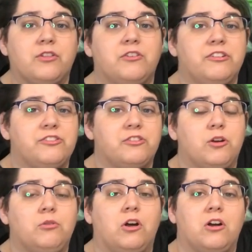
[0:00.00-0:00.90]
There is
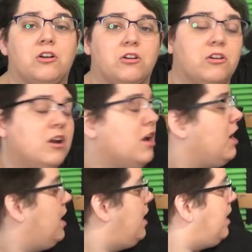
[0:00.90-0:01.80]
no longer
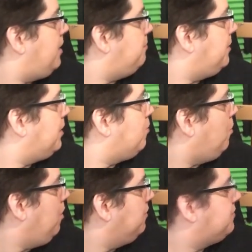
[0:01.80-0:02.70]
a big
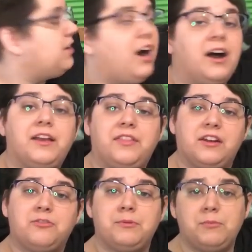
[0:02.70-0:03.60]
wall of dye.
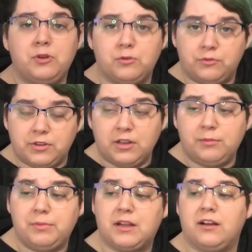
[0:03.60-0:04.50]
That has been moved
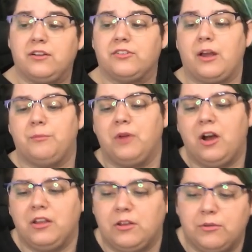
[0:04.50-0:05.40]
because I'm
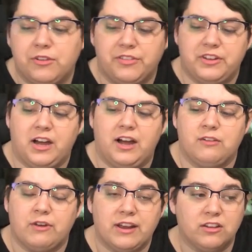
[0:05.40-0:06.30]
not using the
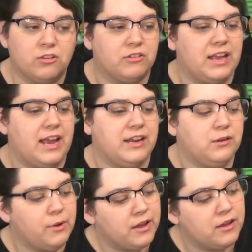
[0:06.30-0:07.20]
dye regularly
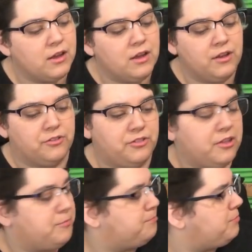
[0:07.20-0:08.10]
anyway. So
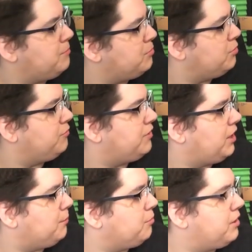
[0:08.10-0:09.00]
that's been moved,
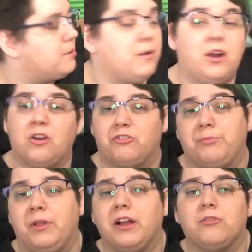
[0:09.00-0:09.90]
and I'm bringing my art
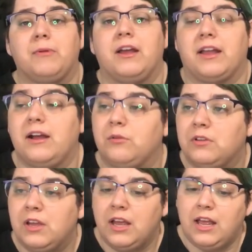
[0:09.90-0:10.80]
supplies back out.